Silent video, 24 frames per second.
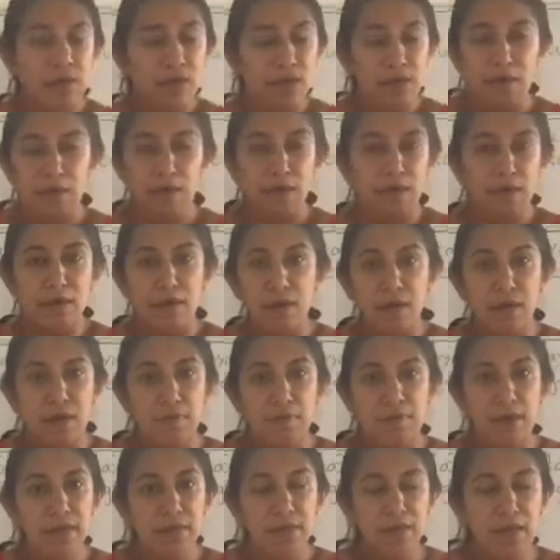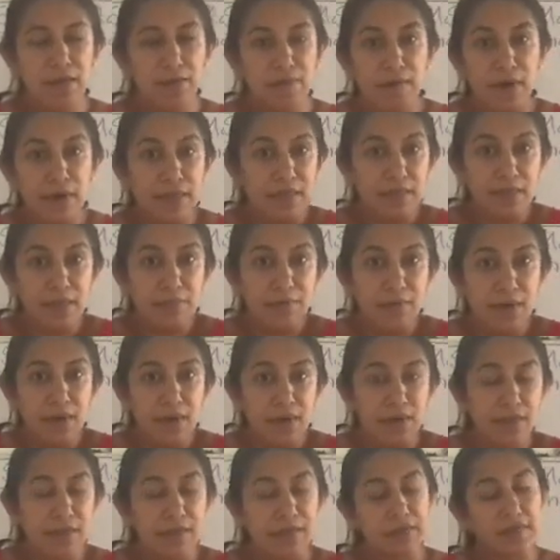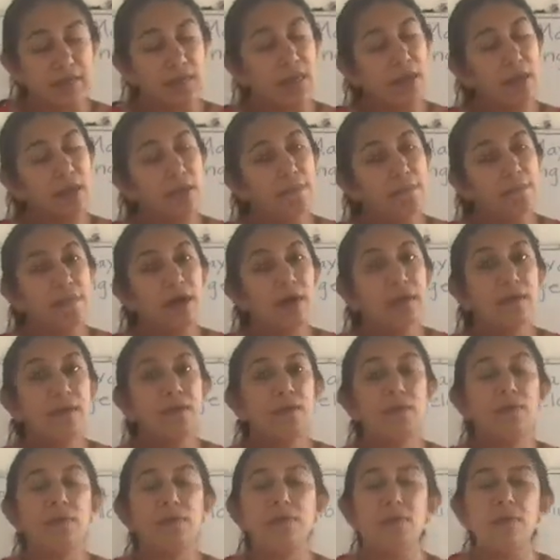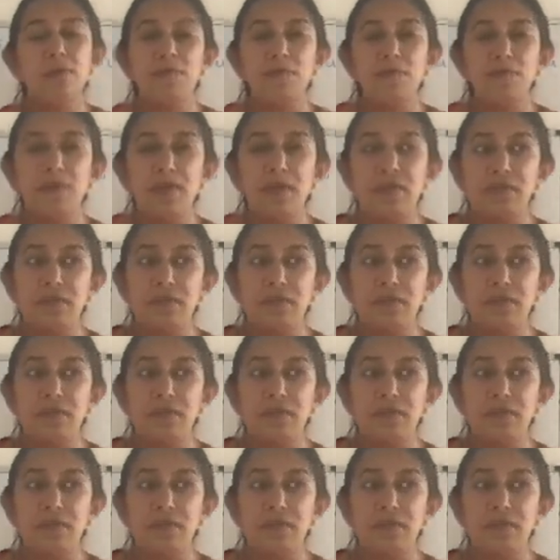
not only by the white Americans, by the whole world.